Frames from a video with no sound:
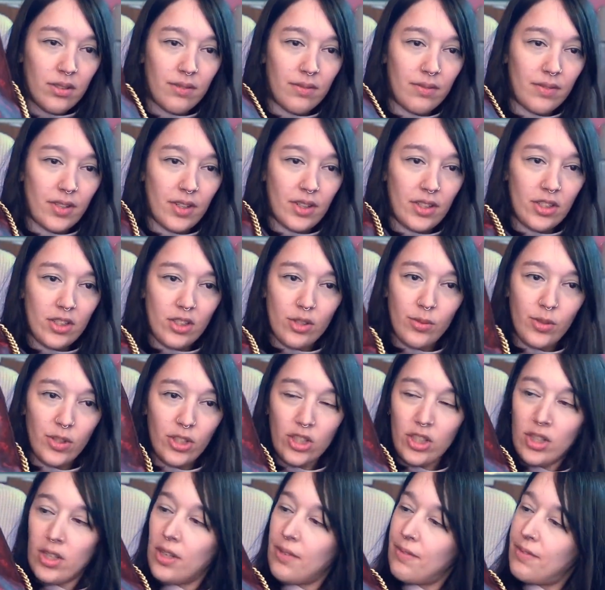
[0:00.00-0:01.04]
very
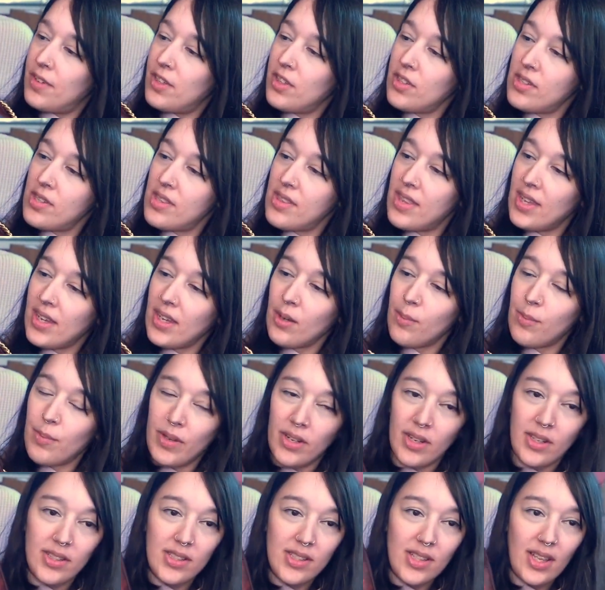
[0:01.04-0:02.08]
squishy. It feels thick, but
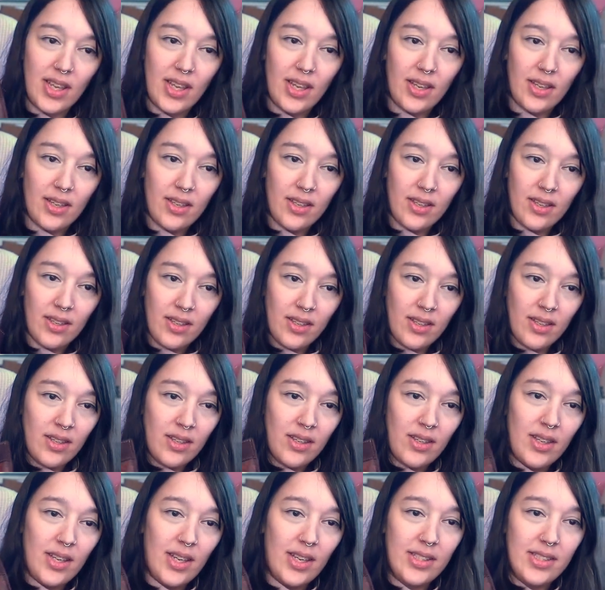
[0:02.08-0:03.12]
it's like,
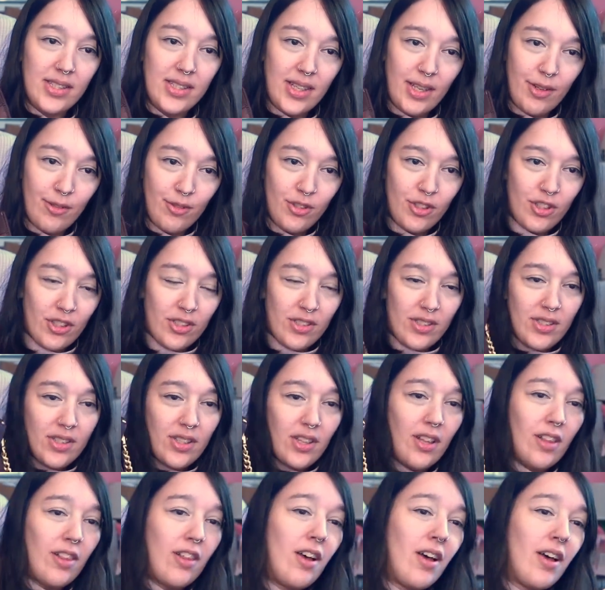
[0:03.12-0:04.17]
it slouches
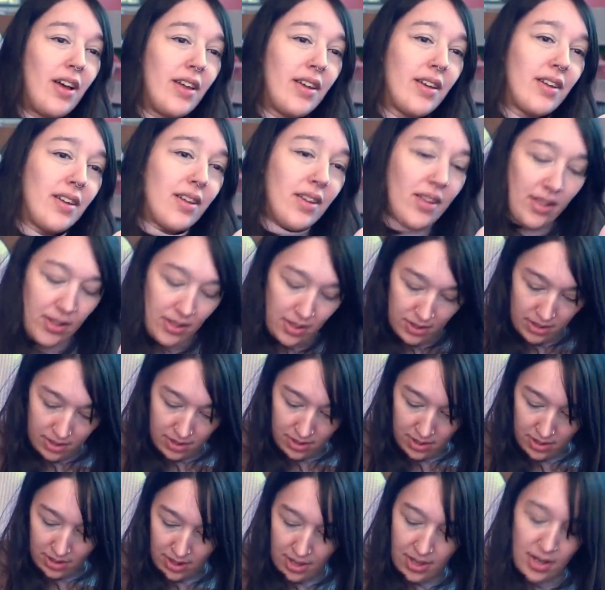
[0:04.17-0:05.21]
a lot.
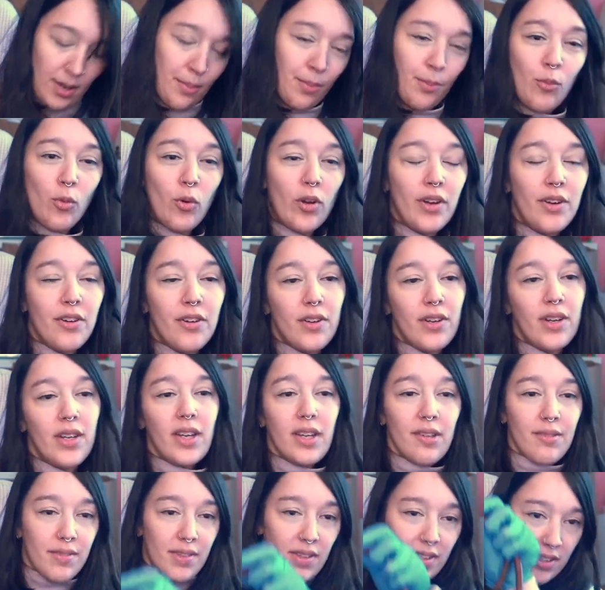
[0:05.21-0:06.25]
And I'm wondering
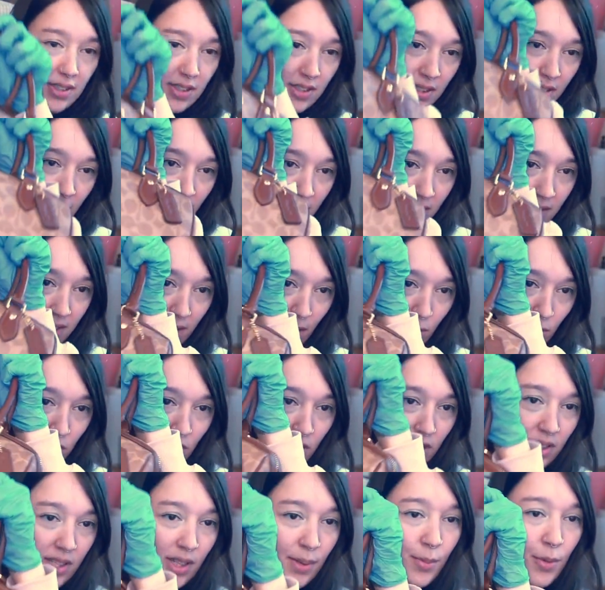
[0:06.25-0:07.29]
if this is going to slouch the
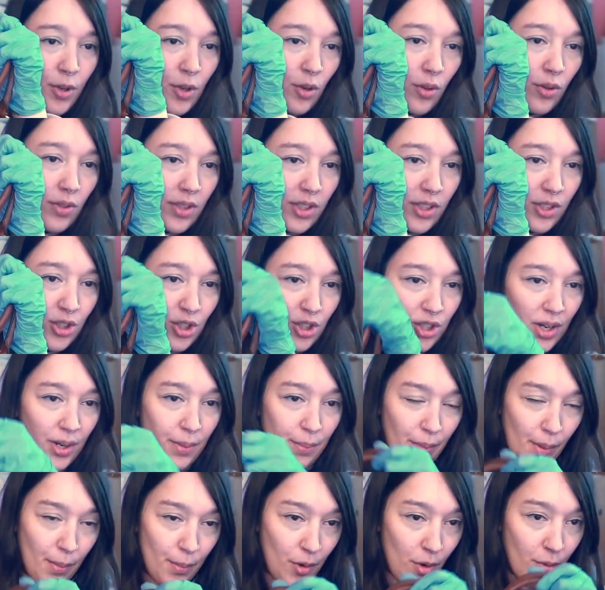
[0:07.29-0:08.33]
same or hold its shape.
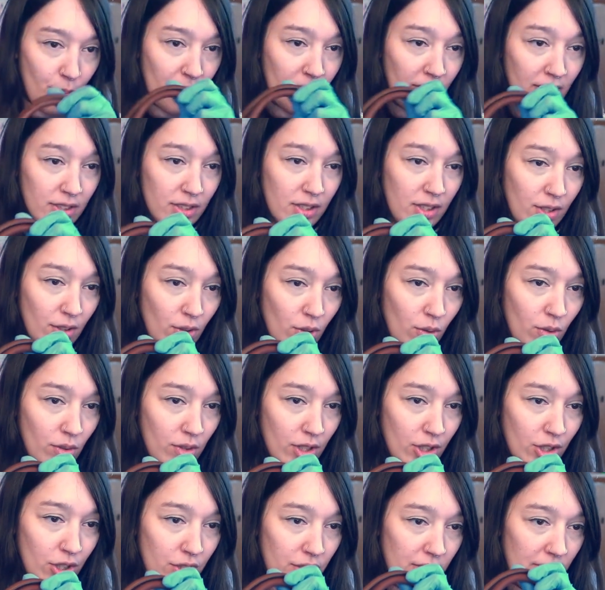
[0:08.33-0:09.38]
I'm hoping it's going to hold
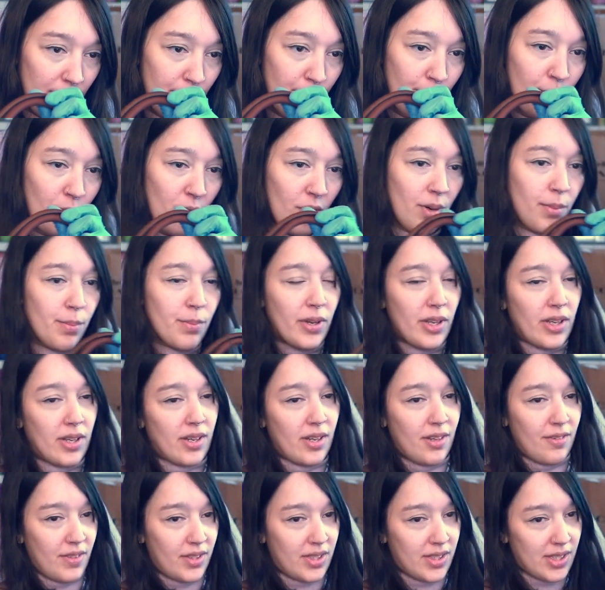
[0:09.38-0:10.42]
its shape more, but
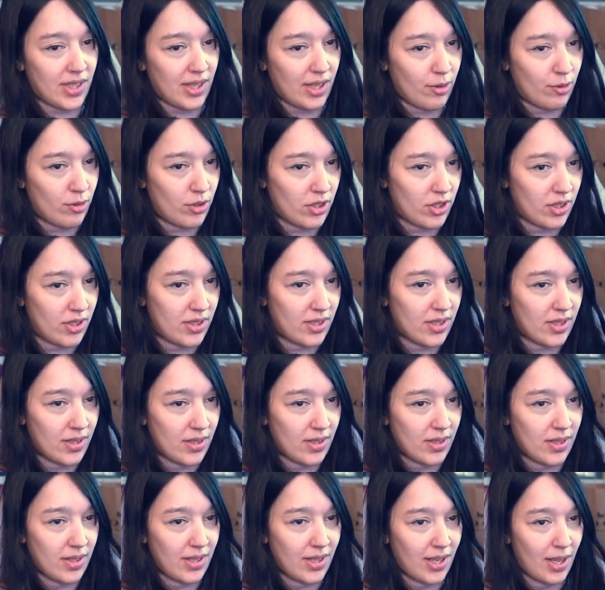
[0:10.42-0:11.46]
if it slouches,
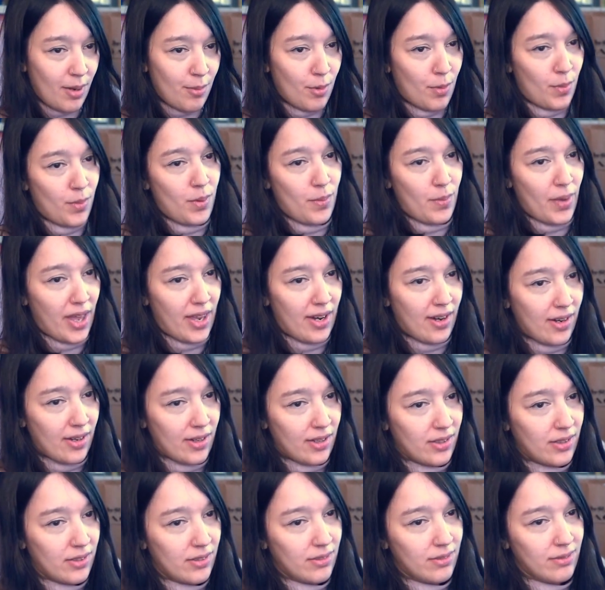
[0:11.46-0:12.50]
I won't be mad at
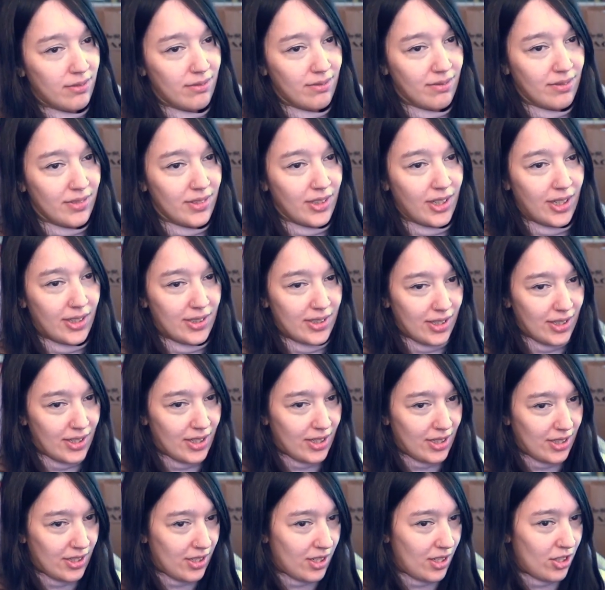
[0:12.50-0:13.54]
it. Because
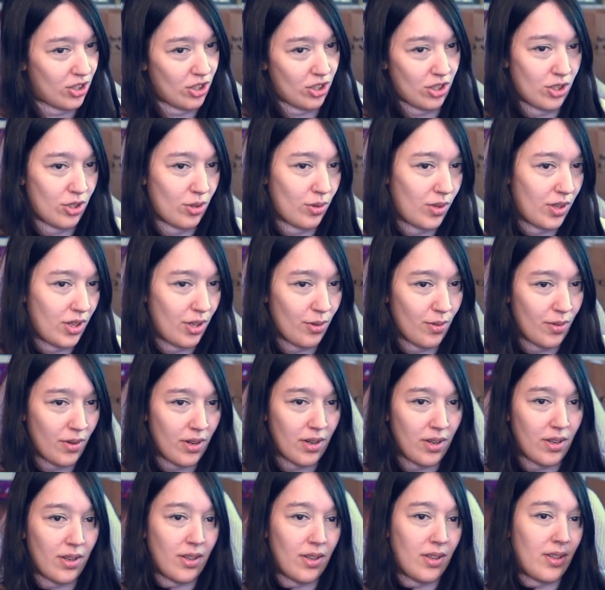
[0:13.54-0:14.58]
it's just so cute.
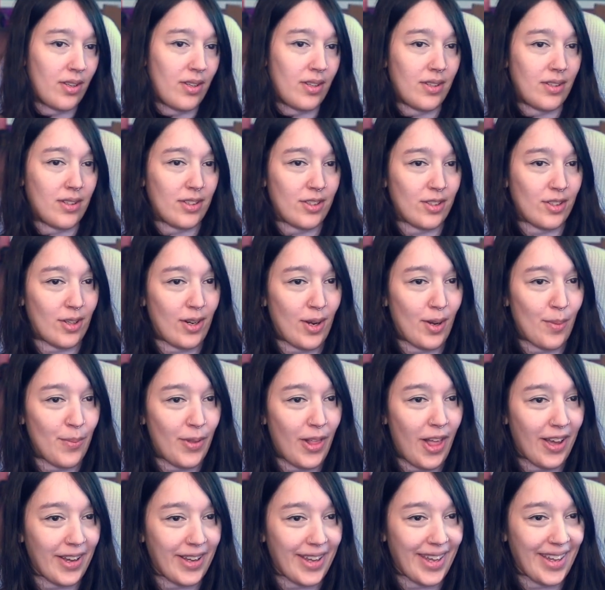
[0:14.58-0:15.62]
Sorry, I'm
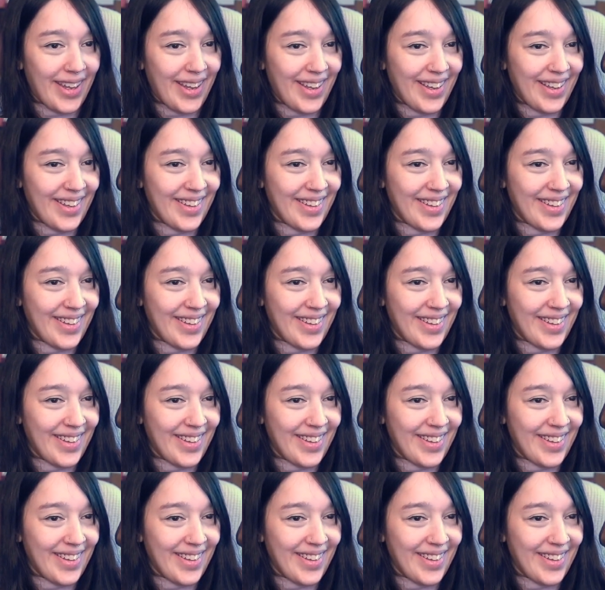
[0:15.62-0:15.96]
blocking.